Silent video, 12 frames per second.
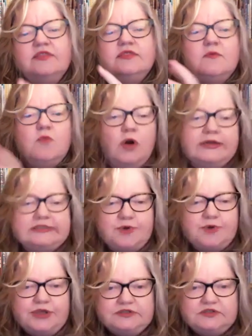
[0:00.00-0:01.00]
the more
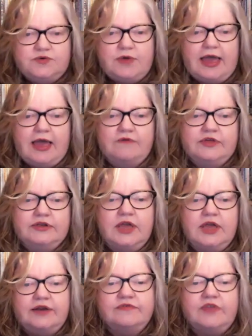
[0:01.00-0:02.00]
experience you have and
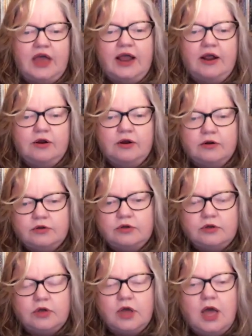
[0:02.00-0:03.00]
kind of the higher
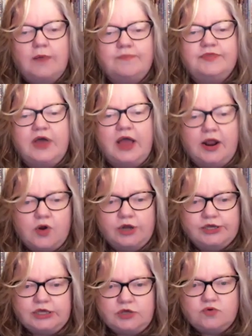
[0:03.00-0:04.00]
up the
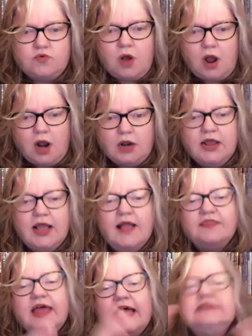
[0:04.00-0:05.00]
hierarchy you are.
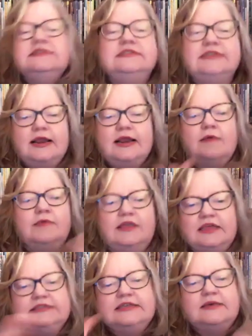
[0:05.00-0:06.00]
That's a dynamic
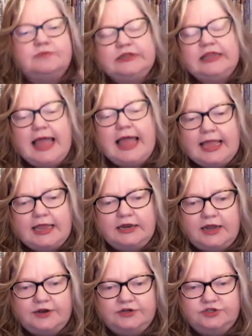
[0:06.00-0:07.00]
that's at play in
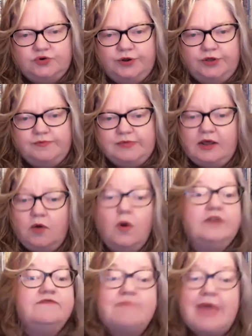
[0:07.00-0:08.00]
an editorial meeting,
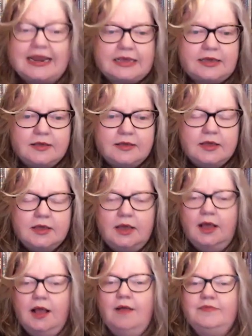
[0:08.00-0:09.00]
one of many,
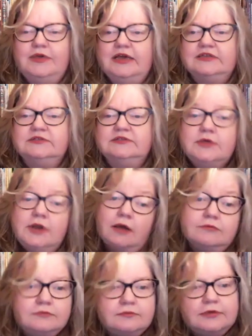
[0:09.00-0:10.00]
because, you know,
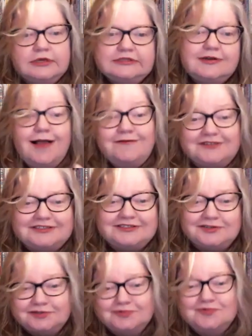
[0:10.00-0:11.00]
it's an office,
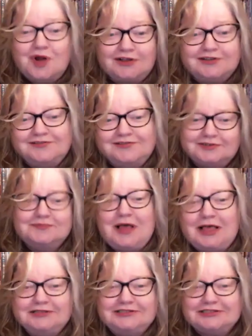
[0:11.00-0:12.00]
there's work, there's
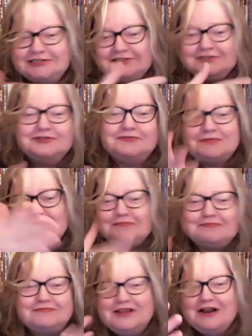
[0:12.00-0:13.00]
politics, there's people,
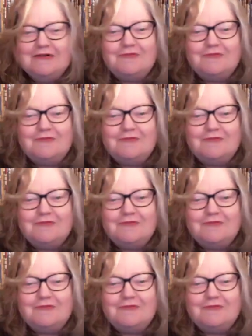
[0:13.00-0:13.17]
you know,